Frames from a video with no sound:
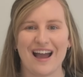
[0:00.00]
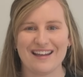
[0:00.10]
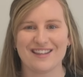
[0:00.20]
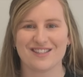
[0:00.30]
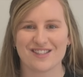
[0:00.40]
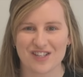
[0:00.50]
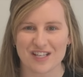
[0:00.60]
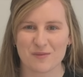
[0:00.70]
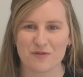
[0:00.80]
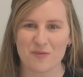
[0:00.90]
Hi, this is
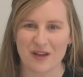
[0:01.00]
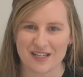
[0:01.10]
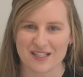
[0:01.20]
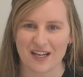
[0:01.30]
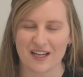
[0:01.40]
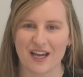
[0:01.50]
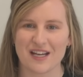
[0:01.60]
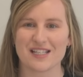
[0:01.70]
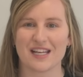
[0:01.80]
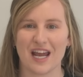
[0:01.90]
Jasmine from Entech,
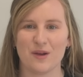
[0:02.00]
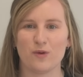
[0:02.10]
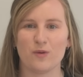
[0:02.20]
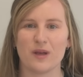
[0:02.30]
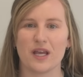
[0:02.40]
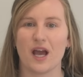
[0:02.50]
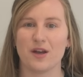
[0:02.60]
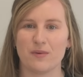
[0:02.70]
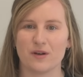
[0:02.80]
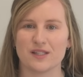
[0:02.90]
and today we'll be
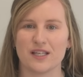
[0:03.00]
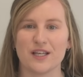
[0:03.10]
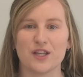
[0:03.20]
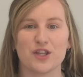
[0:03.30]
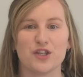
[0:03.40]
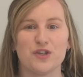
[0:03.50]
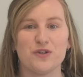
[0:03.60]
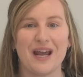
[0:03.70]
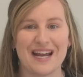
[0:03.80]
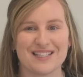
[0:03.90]
unboxing the
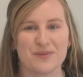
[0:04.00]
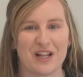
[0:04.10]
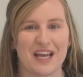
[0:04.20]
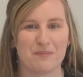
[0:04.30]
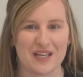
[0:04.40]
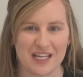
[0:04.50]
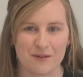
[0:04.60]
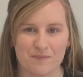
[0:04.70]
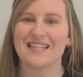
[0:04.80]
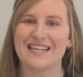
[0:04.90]
new S Play
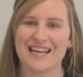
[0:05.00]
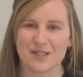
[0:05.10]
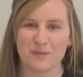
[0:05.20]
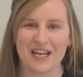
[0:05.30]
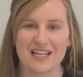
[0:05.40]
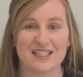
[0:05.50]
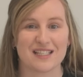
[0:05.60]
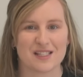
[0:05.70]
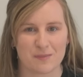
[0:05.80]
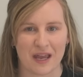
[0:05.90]
Mini. The S Play is
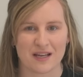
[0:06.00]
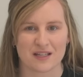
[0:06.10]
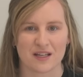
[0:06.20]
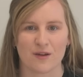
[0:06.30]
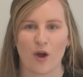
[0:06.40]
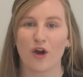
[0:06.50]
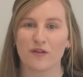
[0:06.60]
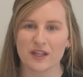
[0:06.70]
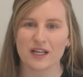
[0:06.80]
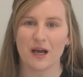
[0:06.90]
expanding.
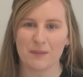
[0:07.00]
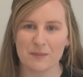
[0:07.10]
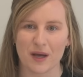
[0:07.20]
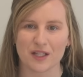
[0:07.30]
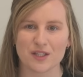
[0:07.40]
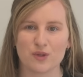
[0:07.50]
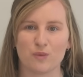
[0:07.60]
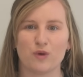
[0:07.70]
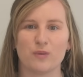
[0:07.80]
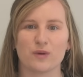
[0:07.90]
Over the coming months,
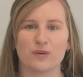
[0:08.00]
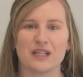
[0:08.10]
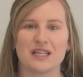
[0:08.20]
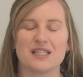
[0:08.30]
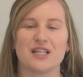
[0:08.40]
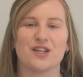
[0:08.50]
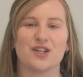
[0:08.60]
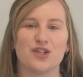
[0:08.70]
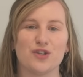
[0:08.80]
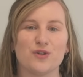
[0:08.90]
we'll be releasing
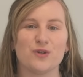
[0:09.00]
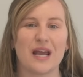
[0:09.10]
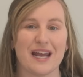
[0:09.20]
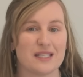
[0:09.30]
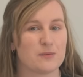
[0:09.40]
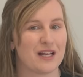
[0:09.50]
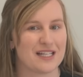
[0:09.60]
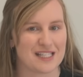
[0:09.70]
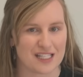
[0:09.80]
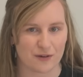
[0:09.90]
the new S Play
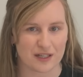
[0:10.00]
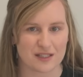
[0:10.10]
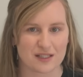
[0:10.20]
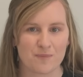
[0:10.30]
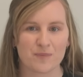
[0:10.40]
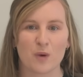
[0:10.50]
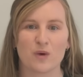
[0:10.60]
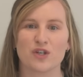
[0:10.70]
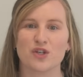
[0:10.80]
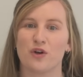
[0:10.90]
series
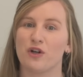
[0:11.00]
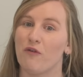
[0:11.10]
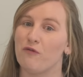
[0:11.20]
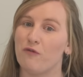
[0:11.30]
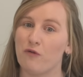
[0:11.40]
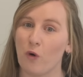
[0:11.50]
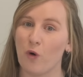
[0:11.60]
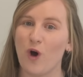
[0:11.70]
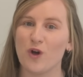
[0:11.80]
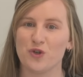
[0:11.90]
with a total of
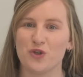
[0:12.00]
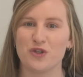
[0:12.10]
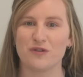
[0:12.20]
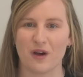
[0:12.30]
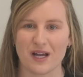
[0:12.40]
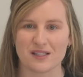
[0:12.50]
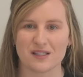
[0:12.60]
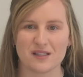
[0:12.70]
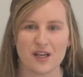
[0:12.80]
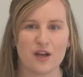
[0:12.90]
4 new
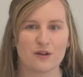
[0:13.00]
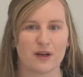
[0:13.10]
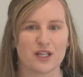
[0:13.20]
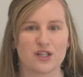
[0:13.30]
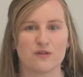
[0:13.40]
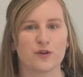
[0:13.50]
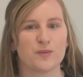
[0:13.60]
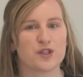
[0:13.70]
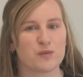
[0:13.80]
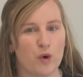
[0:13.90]
devices ranging
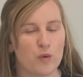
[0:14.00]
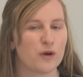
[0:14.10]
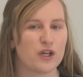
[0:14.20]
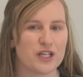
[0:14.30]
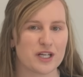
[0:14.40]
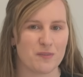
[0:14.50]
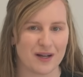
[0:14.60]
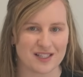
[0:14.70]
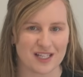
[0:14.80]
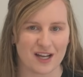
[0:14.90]
from small project
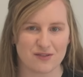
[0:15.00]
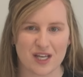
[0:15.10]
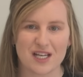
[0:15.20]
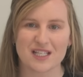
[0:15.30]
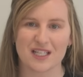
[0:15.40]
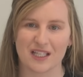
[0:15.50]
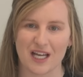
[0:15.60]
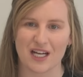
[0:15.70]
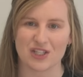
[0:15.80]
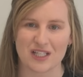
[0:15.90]
must-haves to
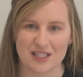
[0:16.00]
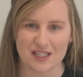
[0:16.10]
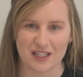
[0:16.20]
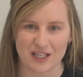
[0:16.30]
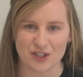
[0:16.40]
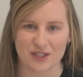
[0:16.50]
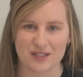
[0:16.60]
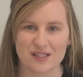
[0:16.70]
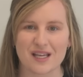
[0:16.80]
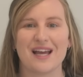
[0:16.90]
large
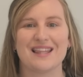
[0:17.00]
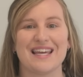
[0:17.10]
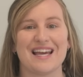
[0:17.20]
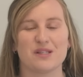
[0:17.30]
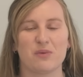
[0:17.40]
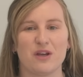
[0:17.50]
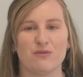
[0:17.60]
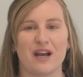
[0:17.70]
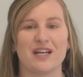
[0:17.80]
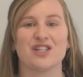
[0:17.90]
installations. The S Play
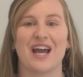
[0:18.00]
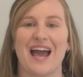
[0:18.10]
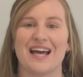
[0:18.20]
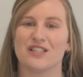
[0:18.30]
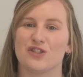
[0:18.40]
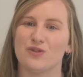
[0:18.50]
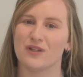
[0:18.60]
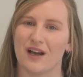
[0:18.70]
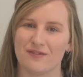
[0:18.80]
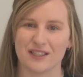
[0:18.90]
range has you
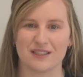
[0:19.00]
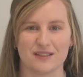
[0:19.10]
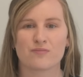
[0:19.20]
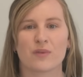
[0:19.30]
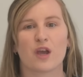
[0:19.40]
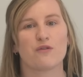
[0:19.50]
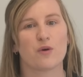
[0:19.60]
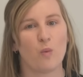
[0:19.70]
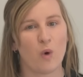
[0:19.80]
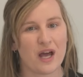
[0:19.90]
covered.
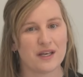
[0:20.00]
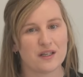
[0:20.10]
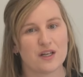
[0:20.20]
From 1